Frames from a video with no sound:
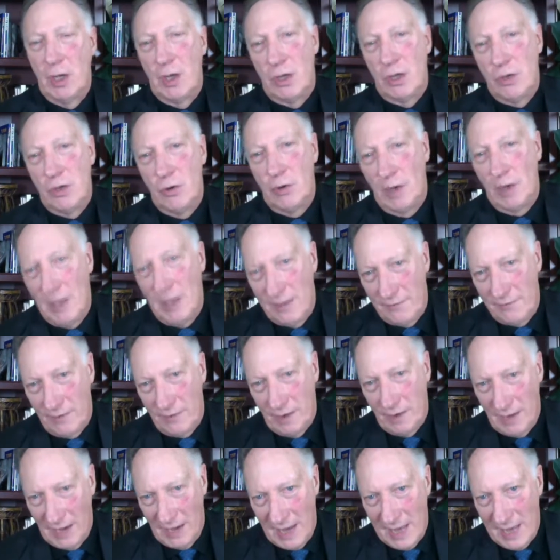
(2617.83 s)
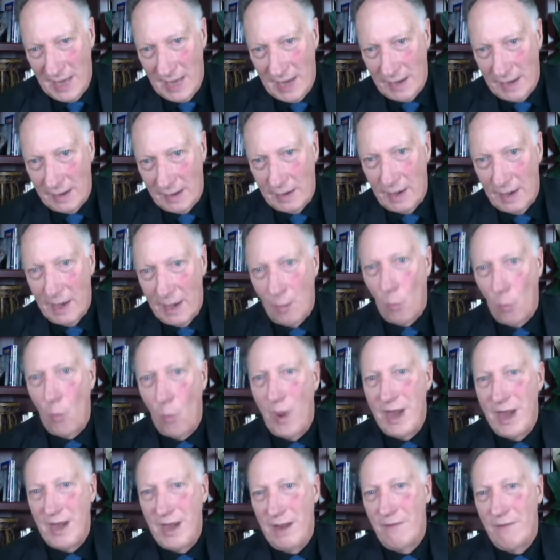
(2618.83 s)
your left leg, and
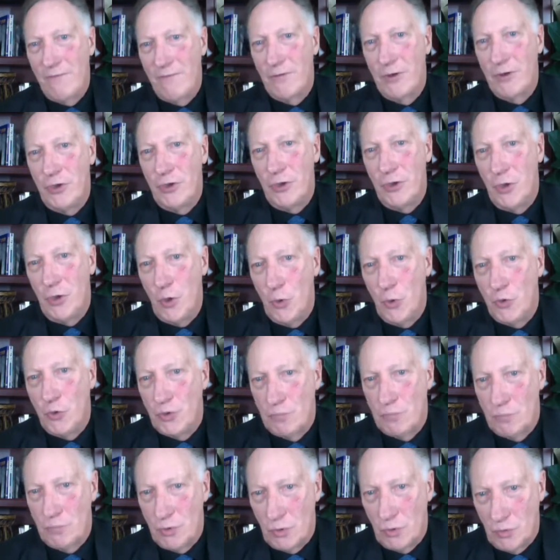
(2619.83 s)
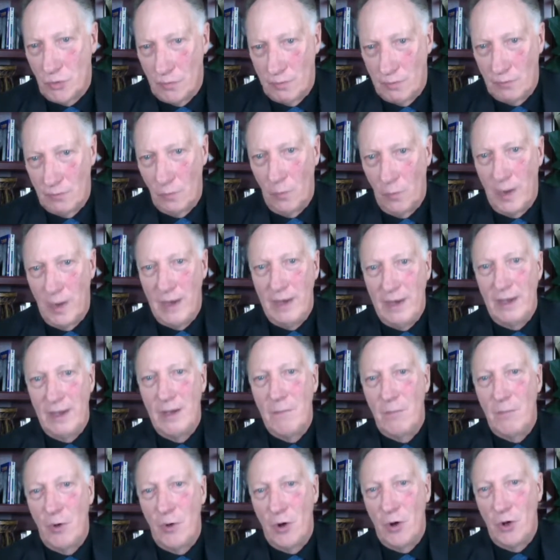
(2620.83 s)
waiting for you to move, waiting
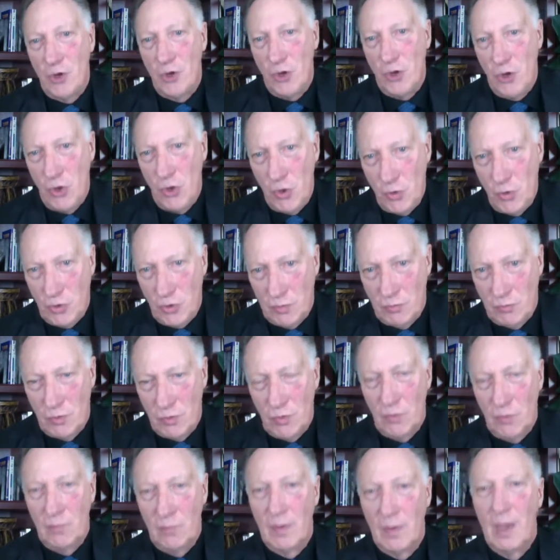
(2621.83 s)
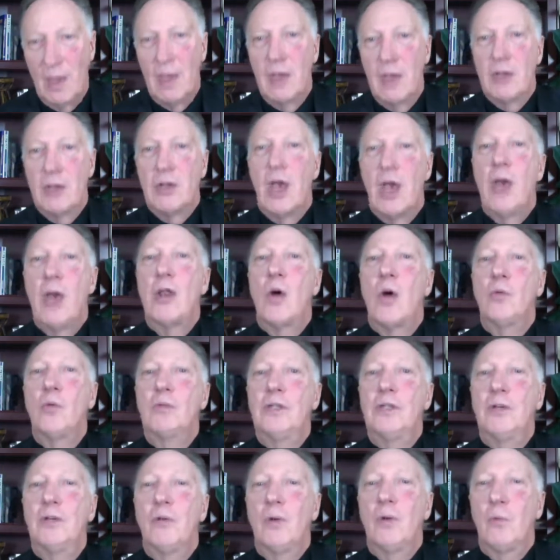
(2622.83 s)
upon you to move, and
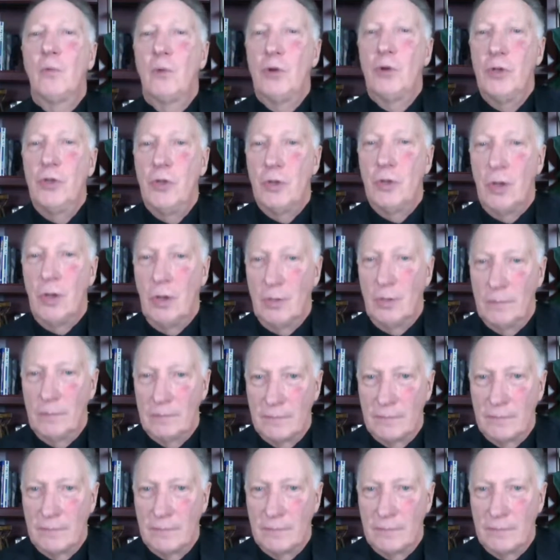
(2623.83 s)
only going where you go.